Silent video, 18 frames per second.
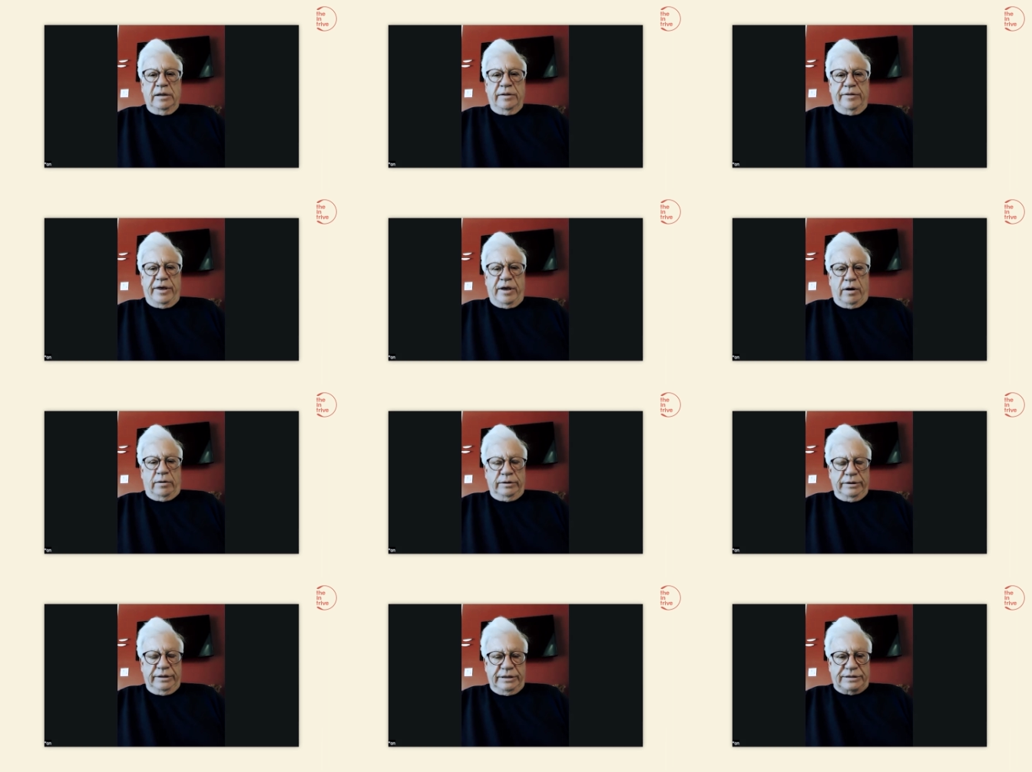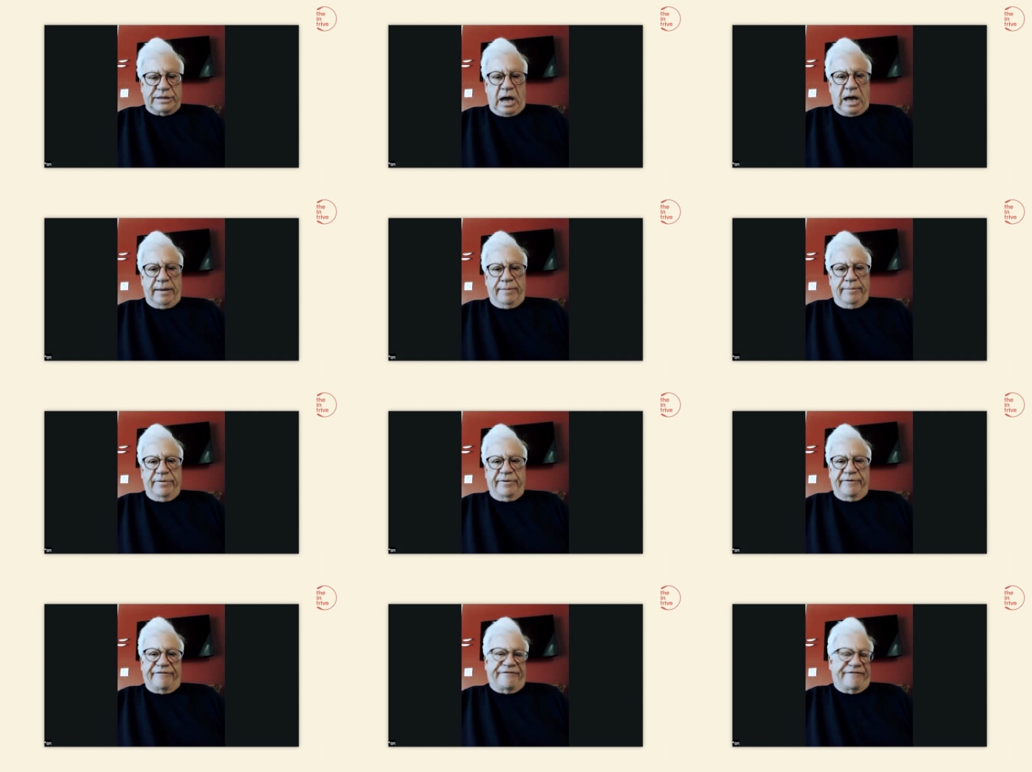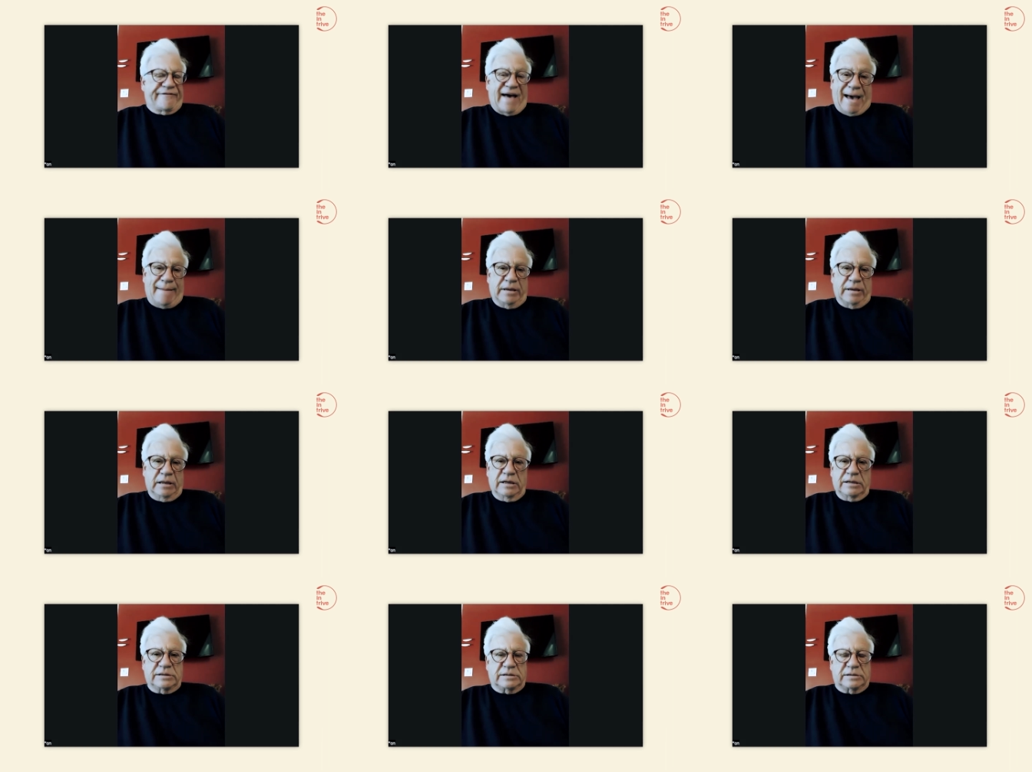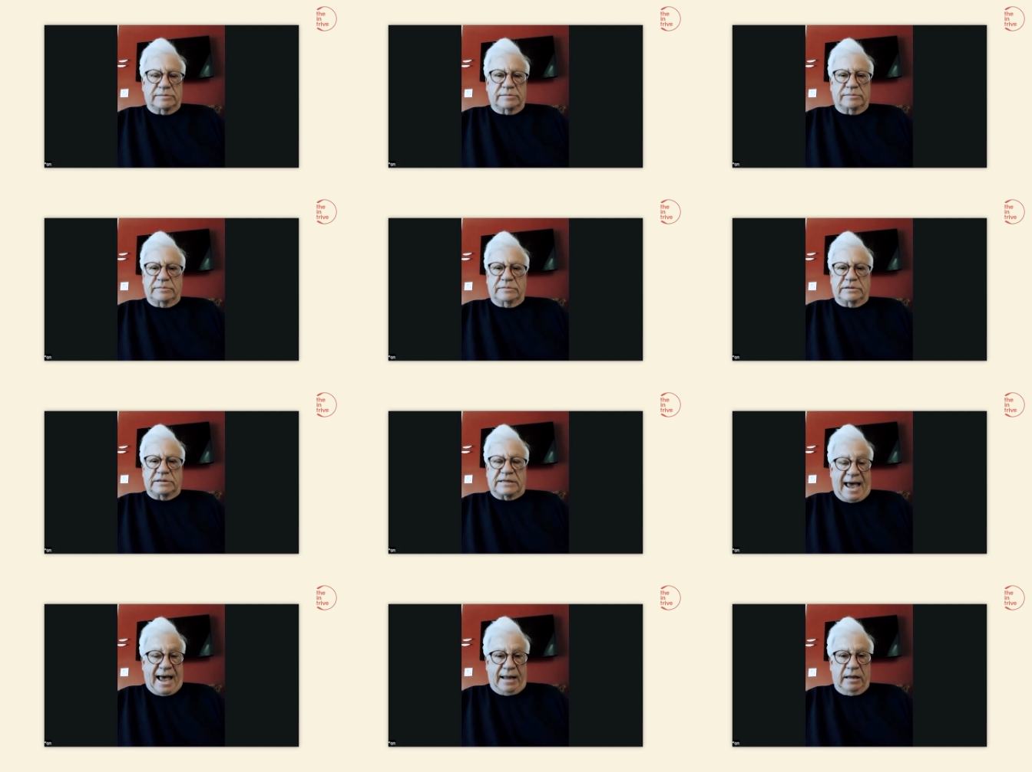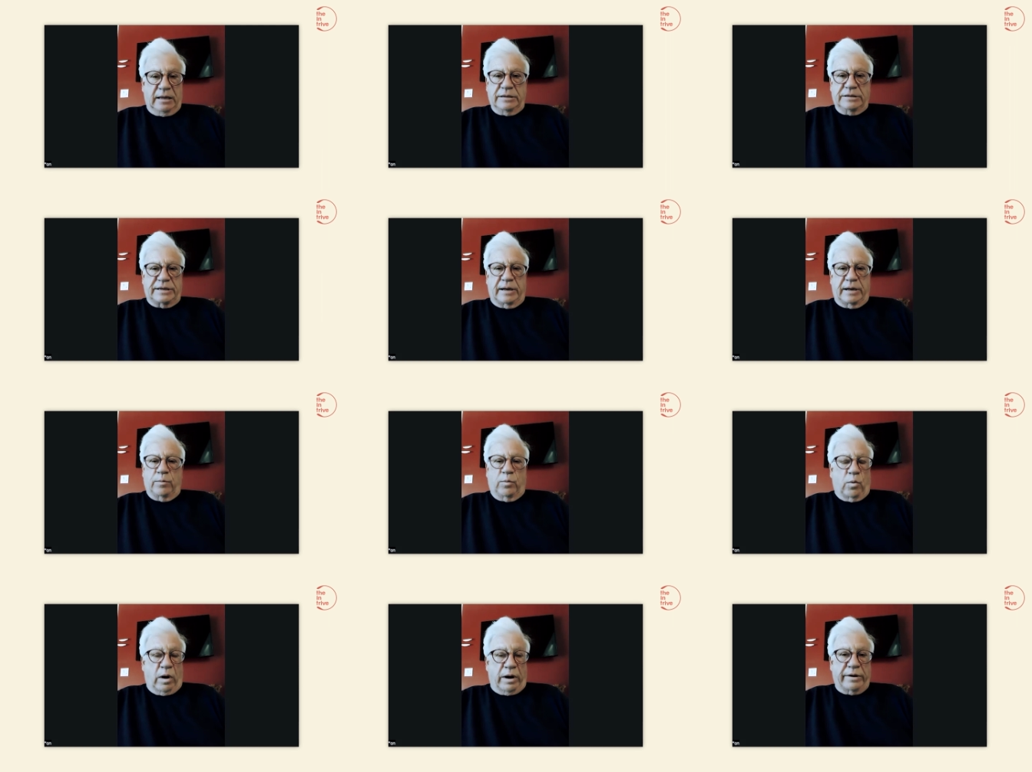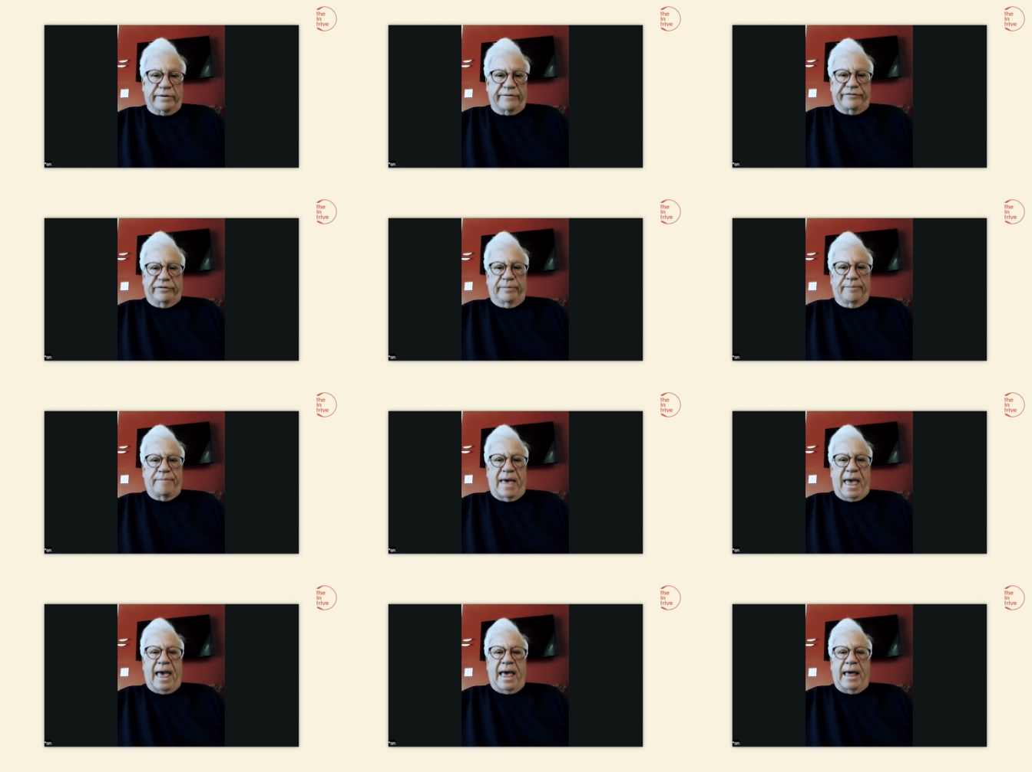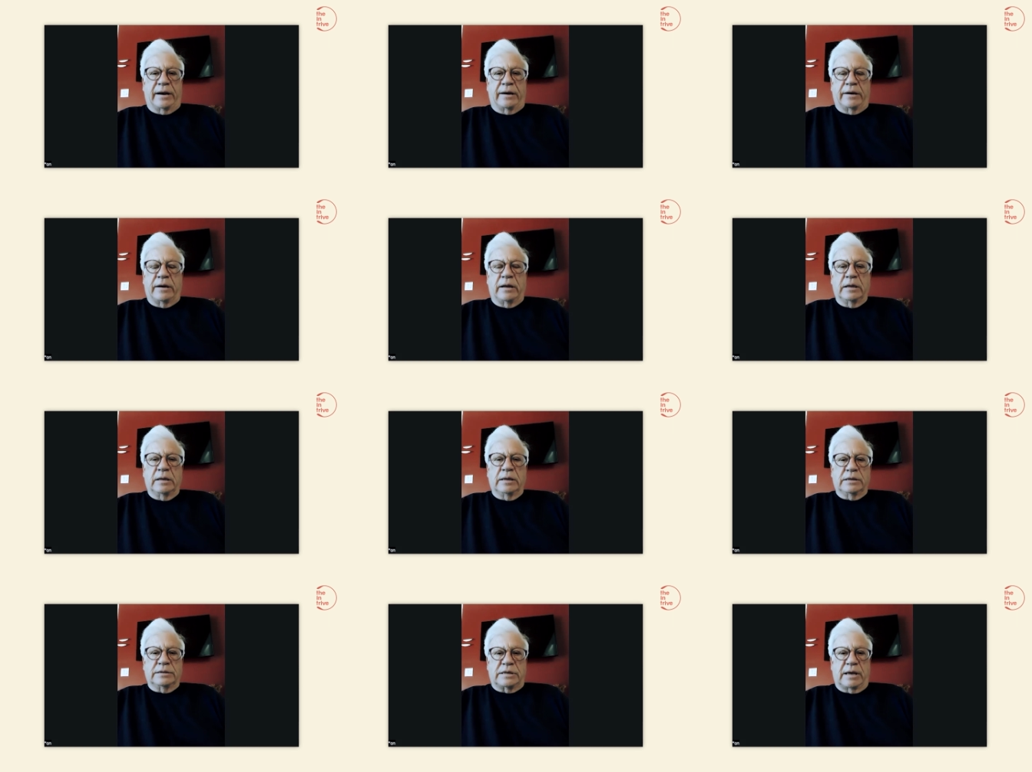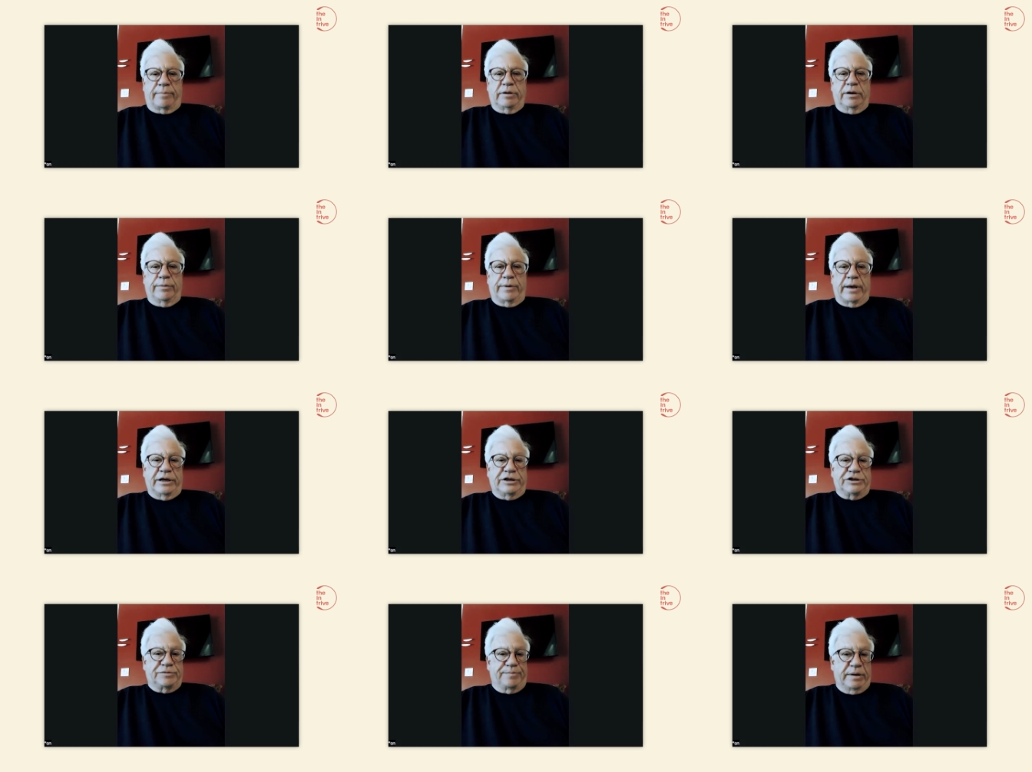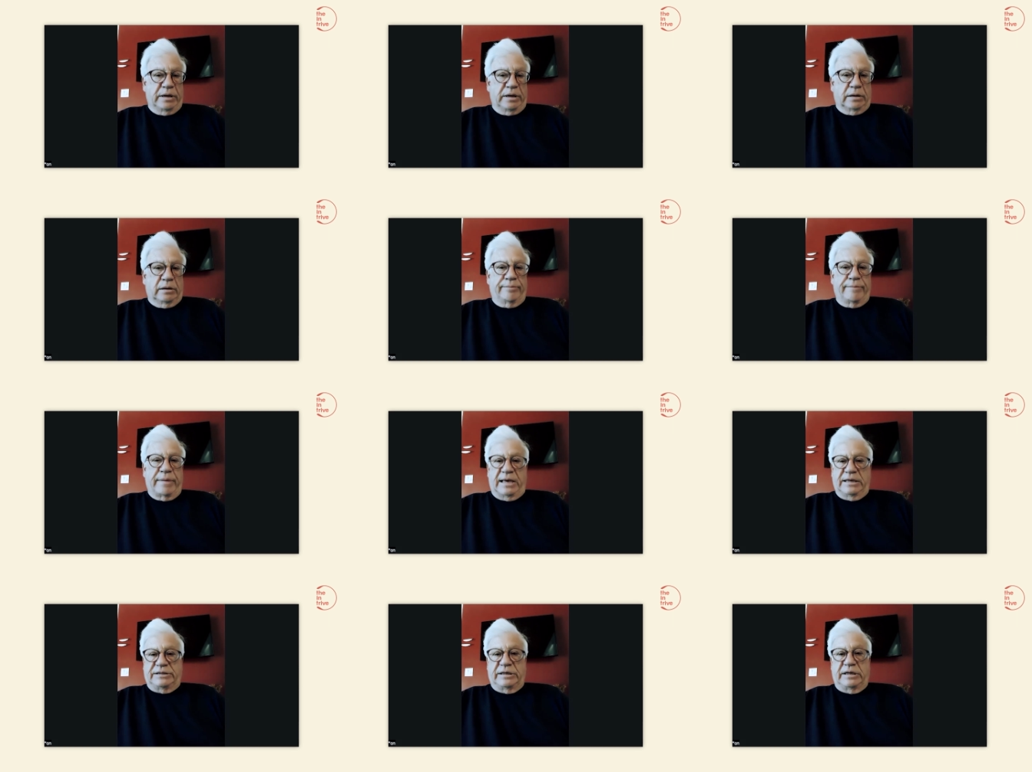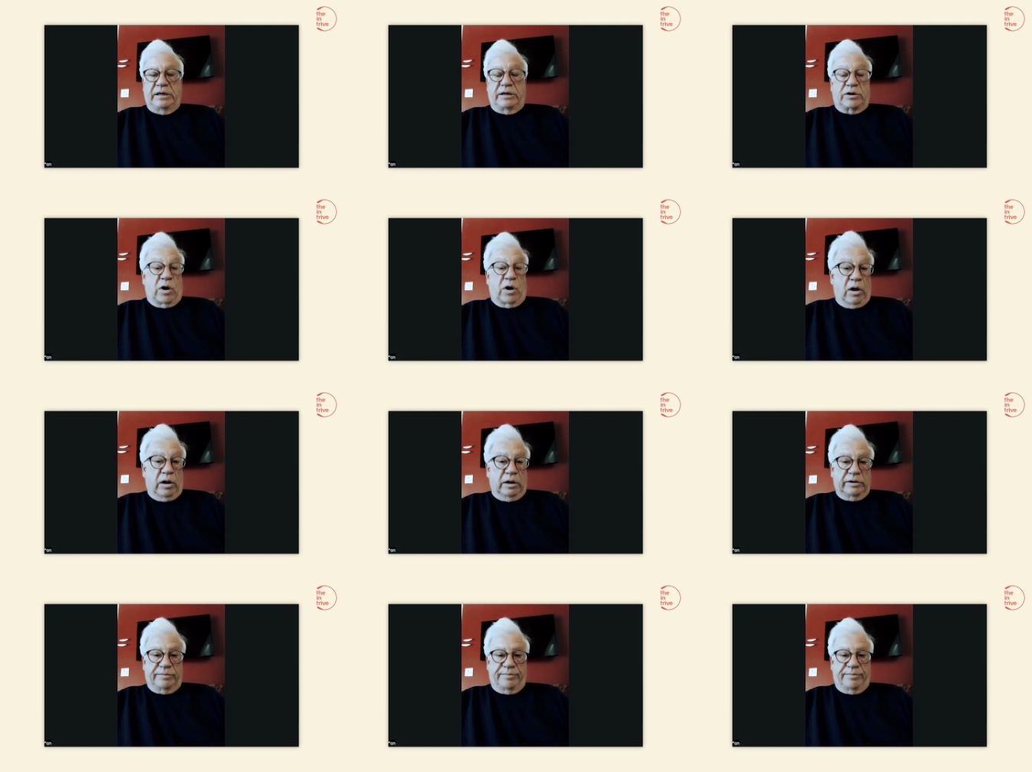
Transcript: the only time the fabulous talent and wonderful man, W.H. Bill Macy, called